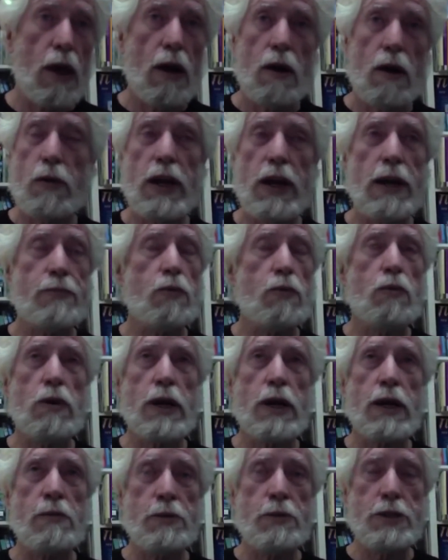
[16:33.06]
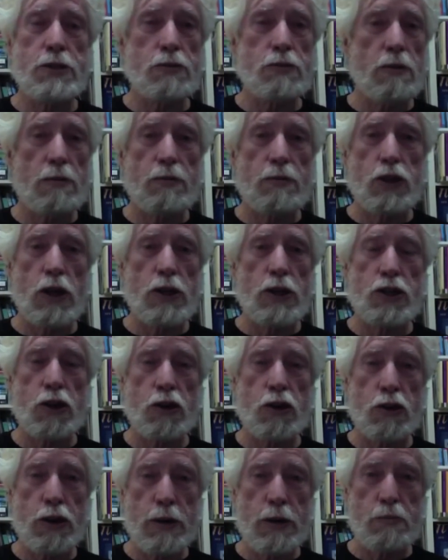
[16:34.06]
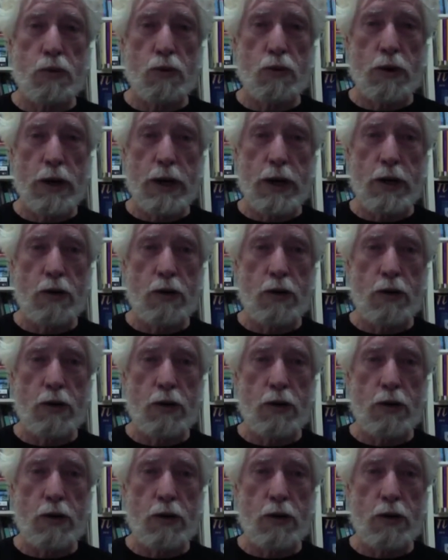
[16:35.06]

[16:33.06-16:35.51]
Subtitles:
We're coming to a turning point